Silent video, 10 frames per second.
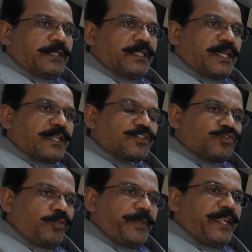There are
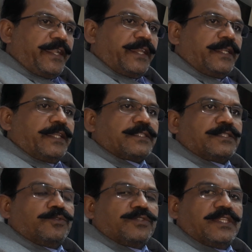so many techniques
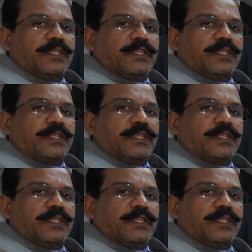used in